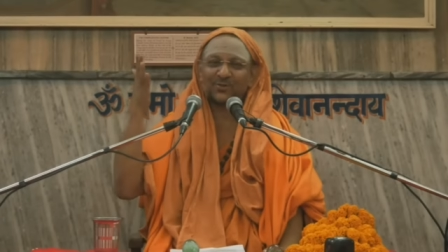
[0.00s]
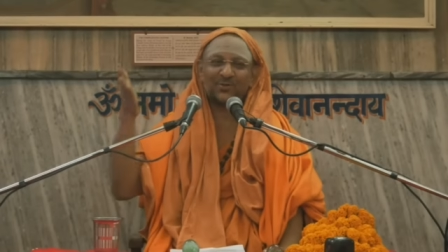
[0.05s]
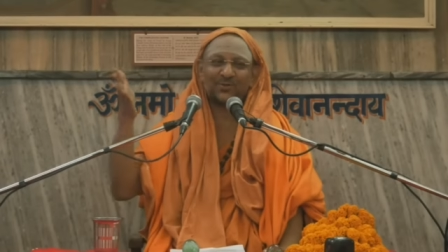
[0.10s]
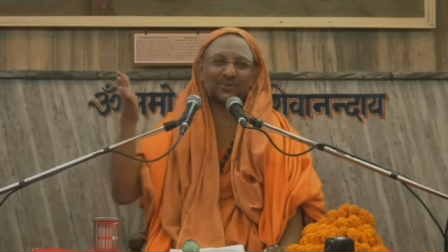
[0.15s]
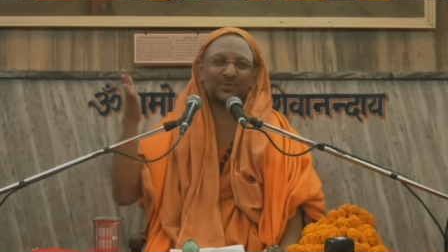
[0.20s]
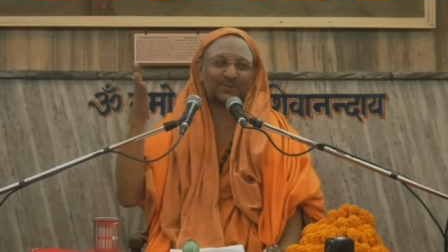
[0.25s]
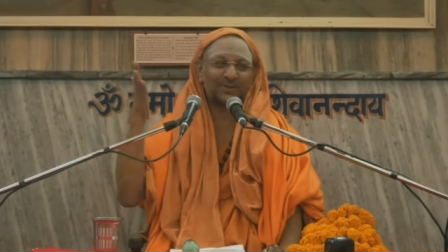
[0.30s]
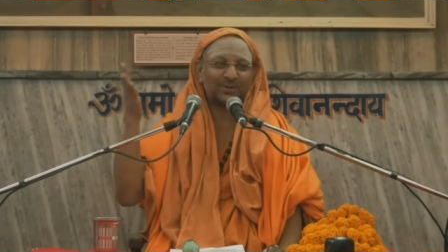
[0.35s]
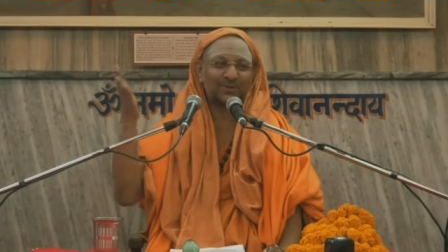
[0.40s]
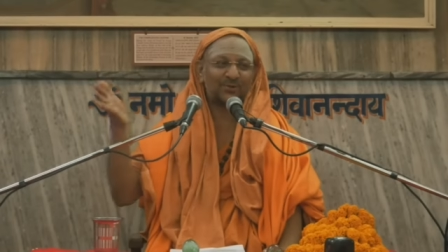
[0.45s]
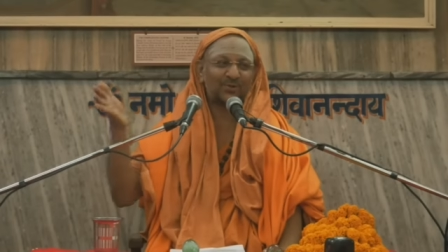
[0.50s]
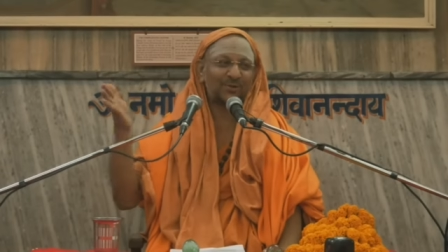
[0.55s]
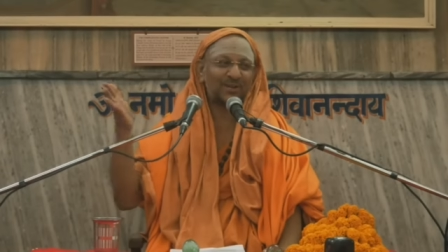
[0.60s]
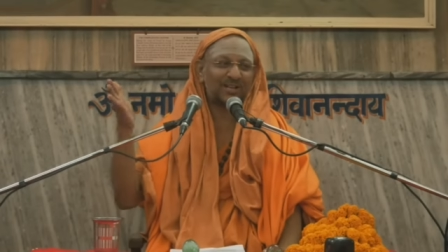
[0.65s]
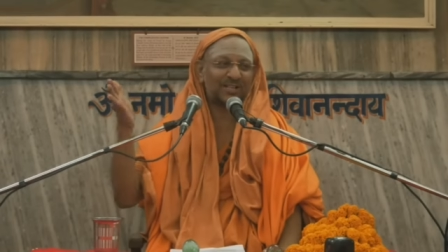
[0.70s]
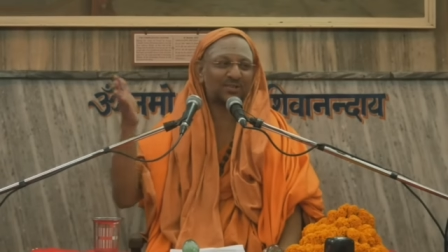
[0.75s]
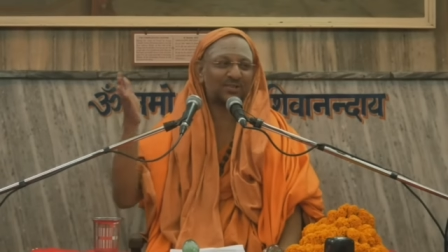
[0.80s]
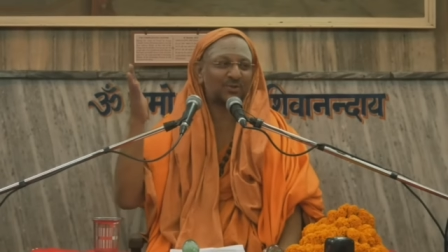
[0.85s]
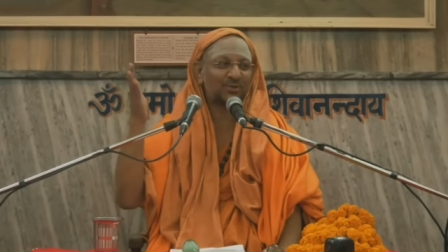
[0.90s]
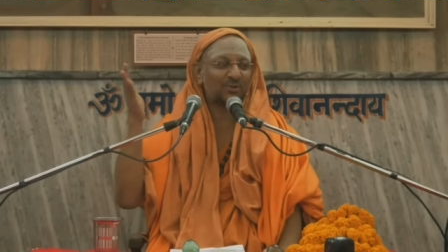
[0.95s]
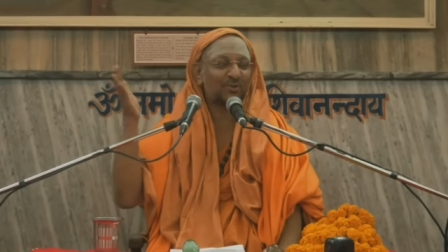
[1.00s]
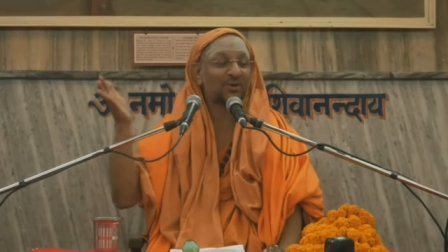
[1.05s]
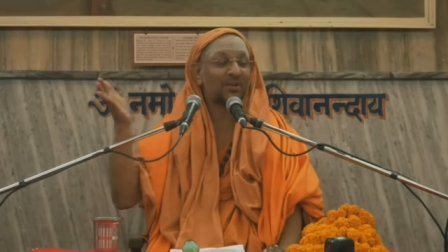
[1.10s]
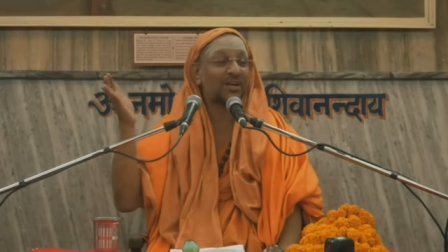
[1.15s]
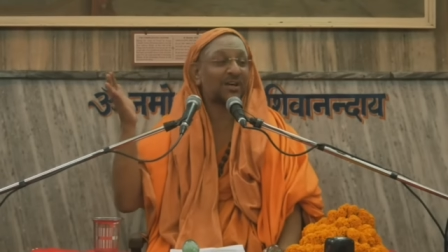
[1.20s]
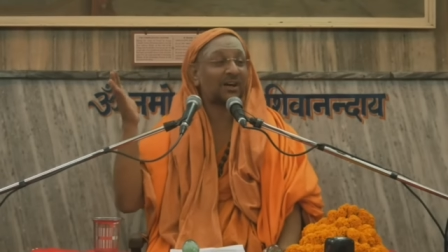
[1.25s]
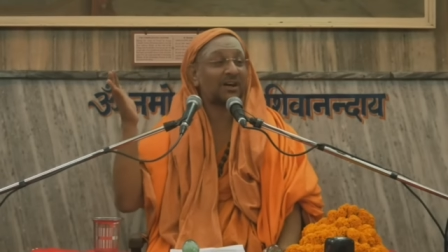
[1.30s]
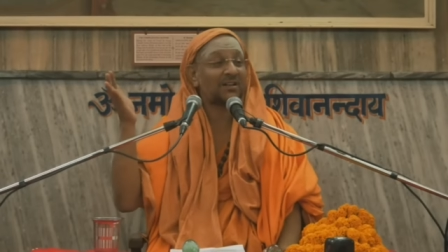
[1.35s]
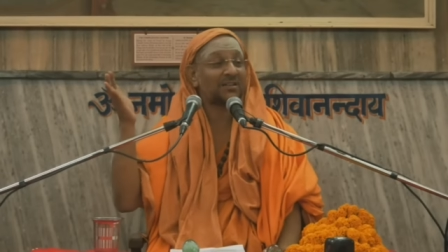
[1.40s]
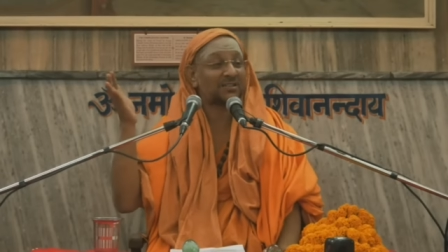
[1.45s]
you will be known as
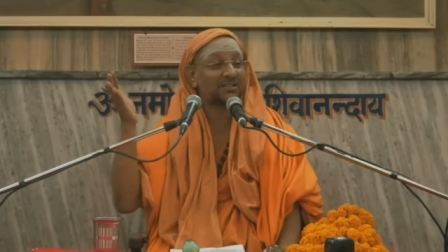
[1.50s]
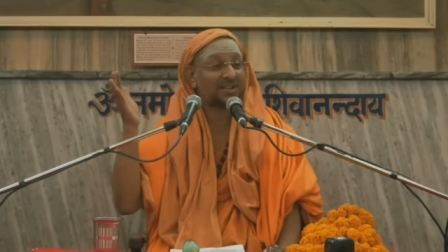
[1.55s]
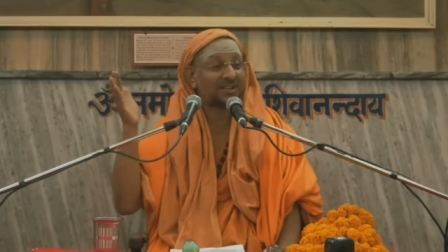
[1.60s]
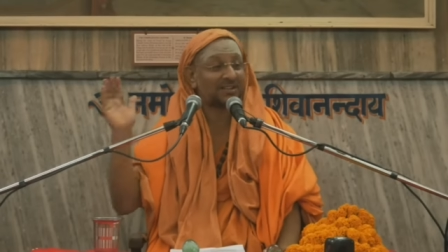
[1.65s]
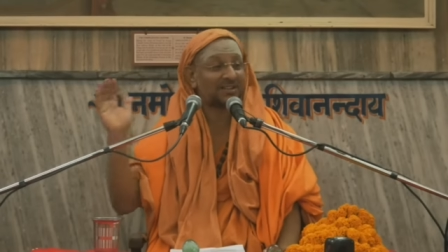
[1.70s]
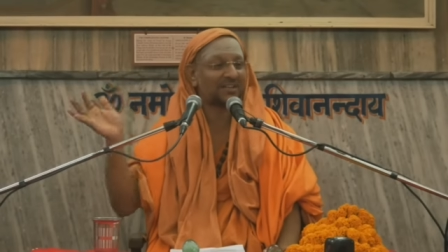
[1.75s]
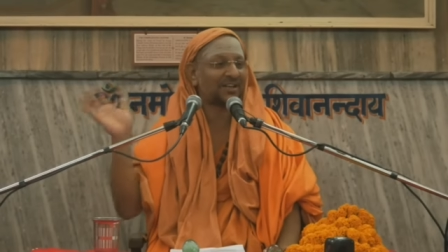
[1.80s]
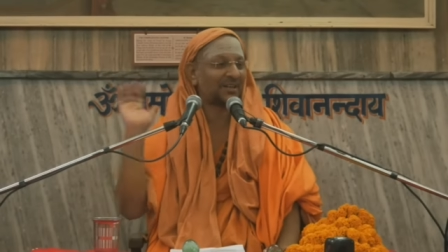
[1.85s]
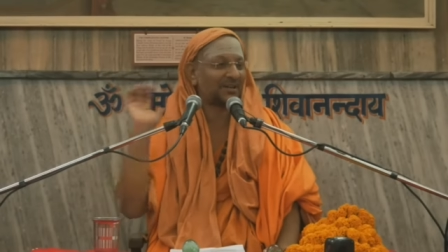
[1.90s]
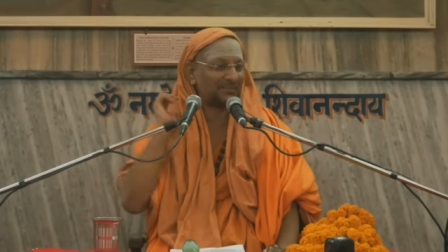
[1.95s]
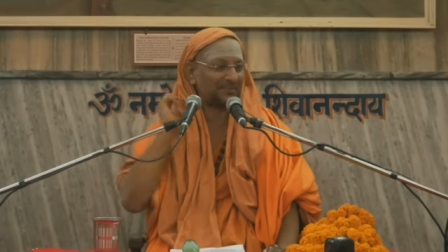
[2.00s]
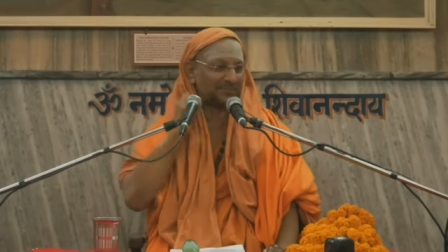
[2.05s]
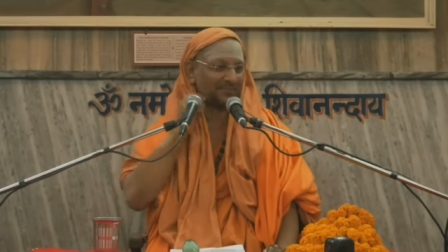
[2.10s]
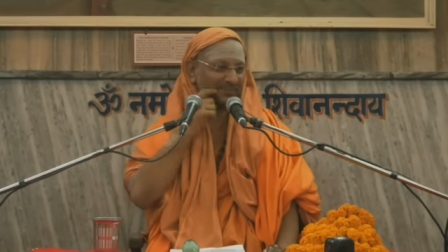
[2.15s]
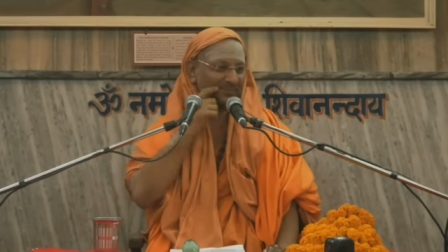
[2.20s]
Totakacharya.